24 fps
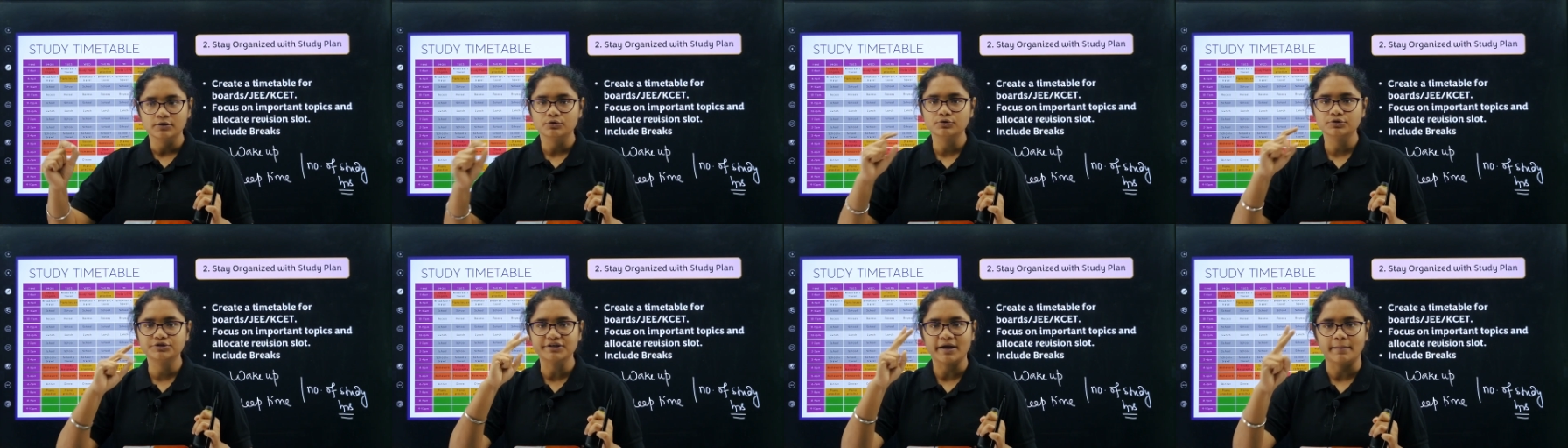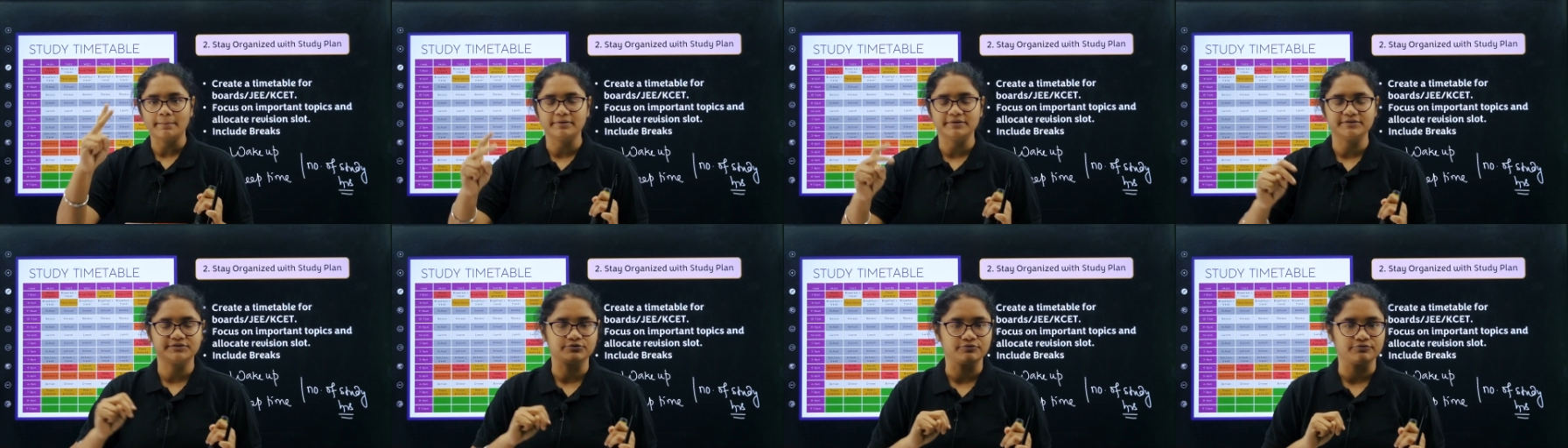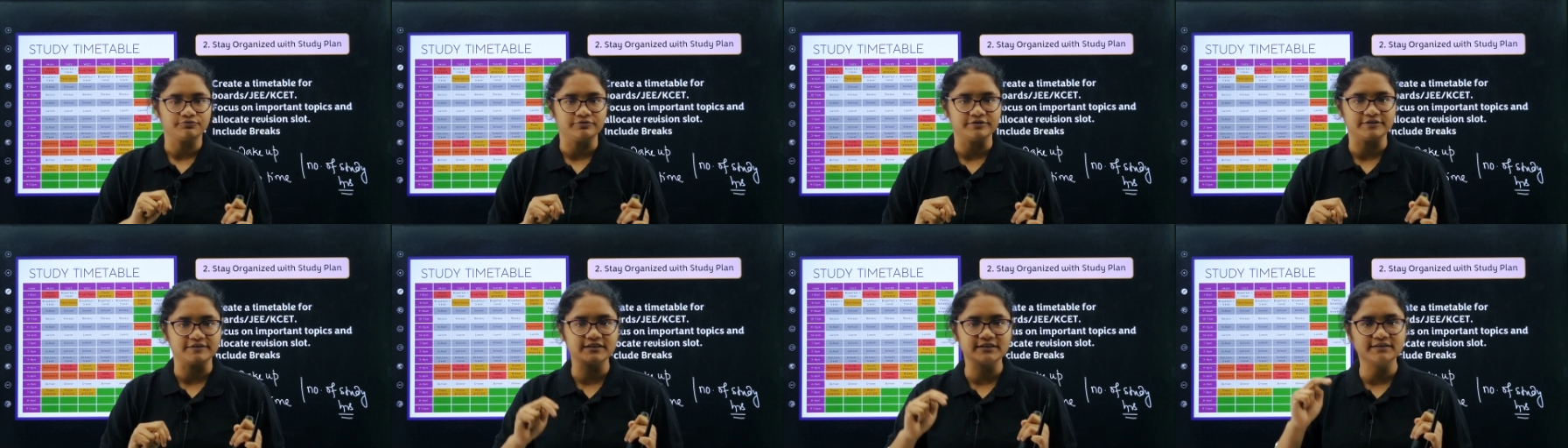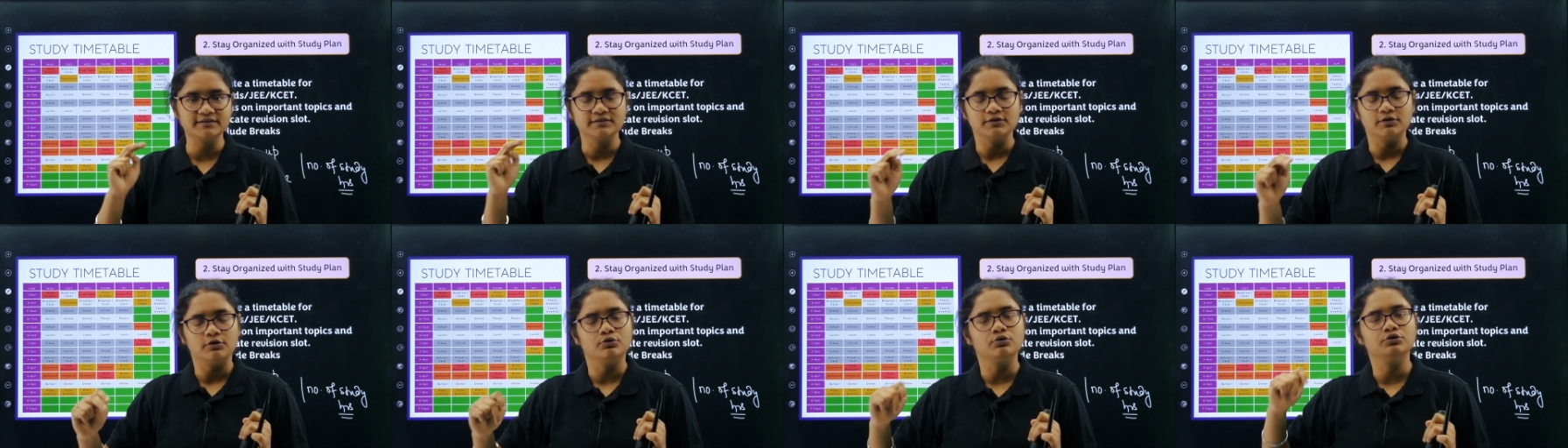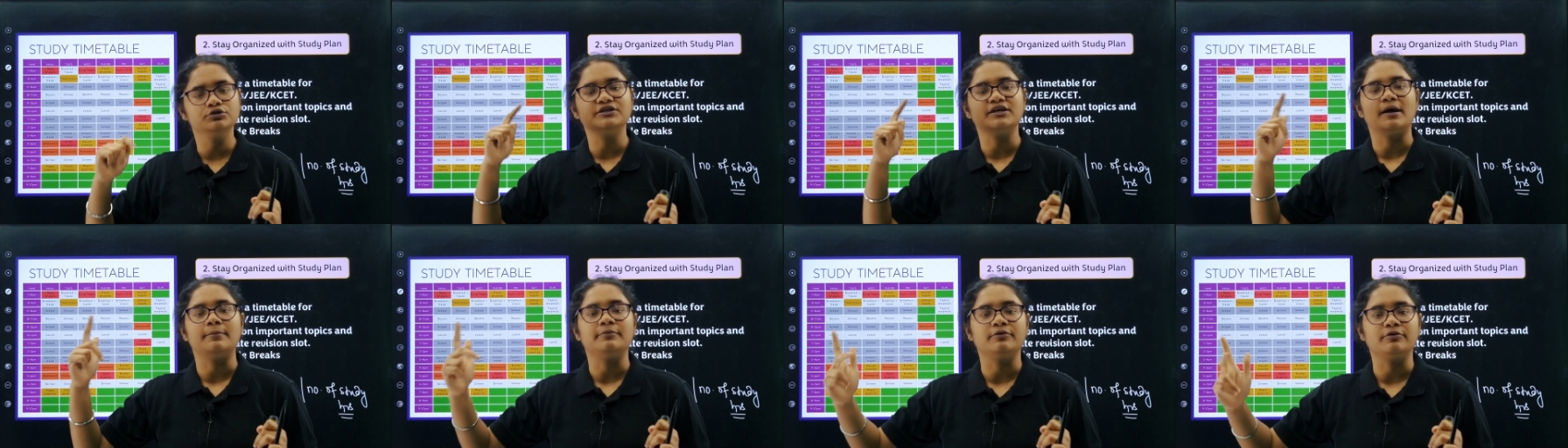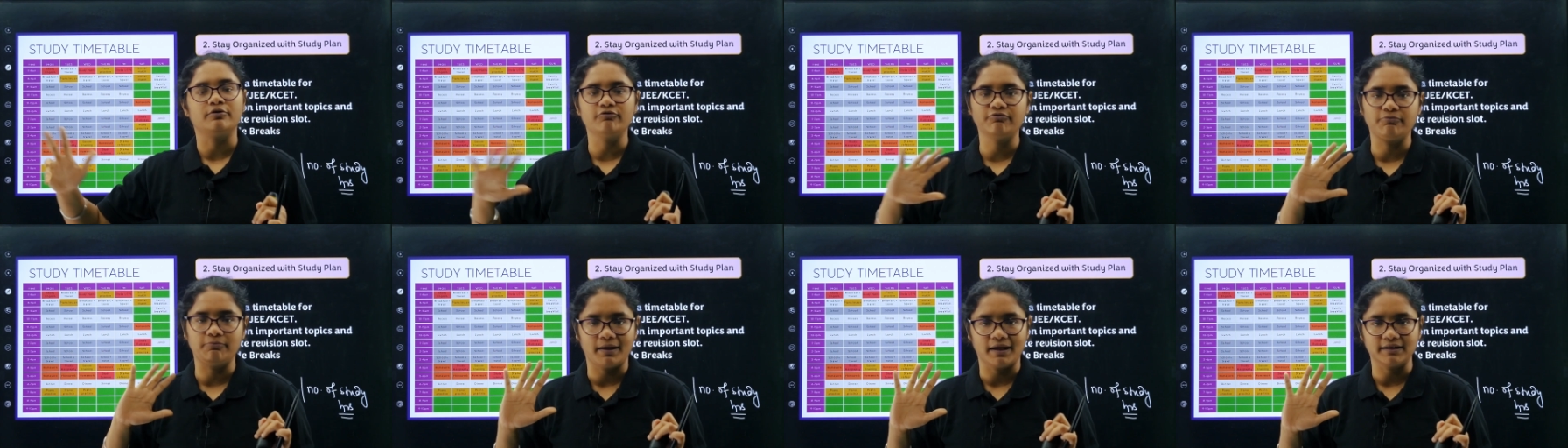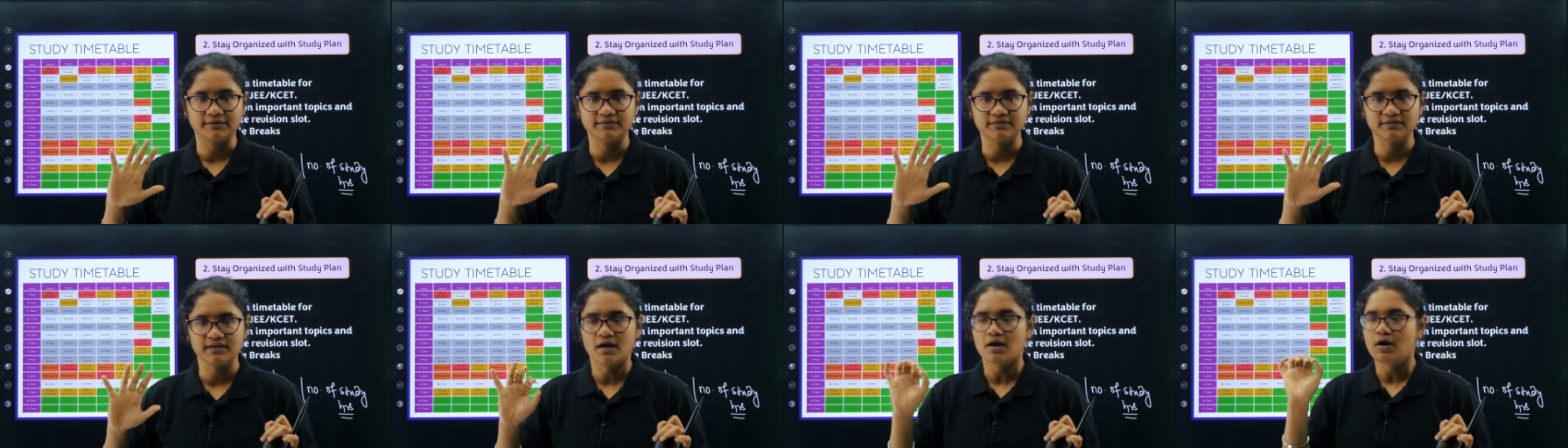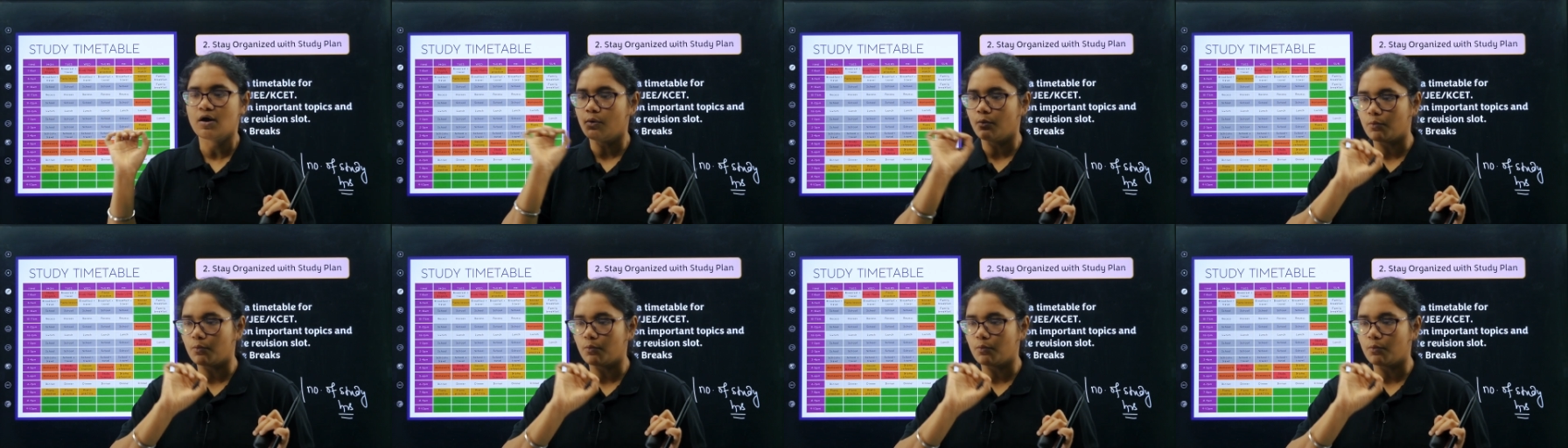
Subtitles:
2 chapters of physics, 2 chapters of maths.